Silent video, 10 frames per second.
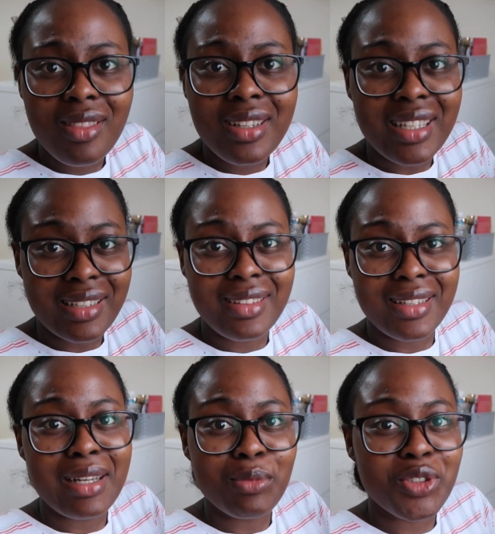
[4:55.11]
thing I
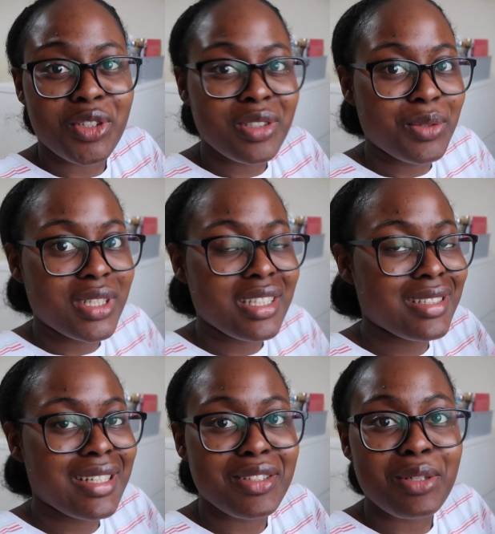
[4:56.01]
think I'm struggling with
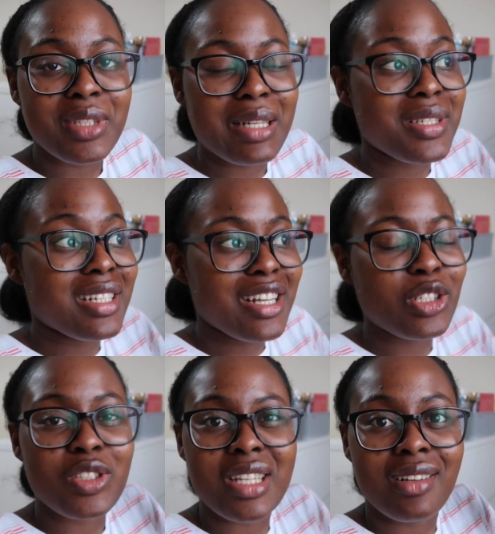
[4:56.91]
is that sometimes the
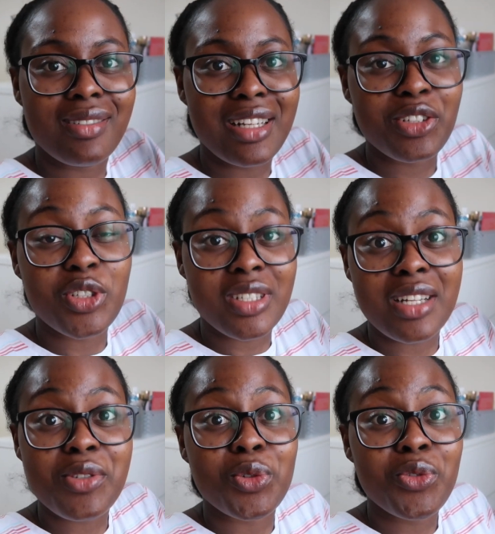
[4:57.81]
lecturers
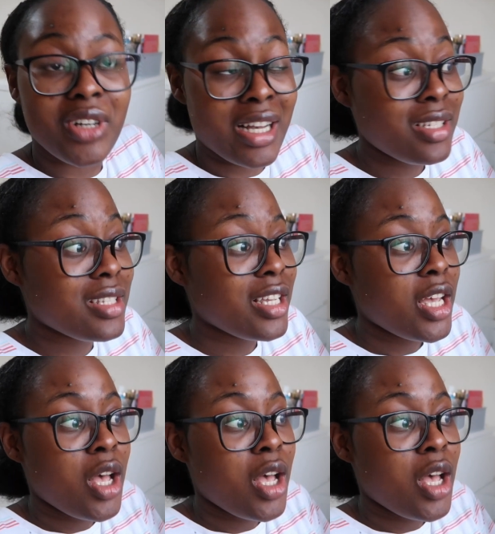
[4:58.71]
are too fast.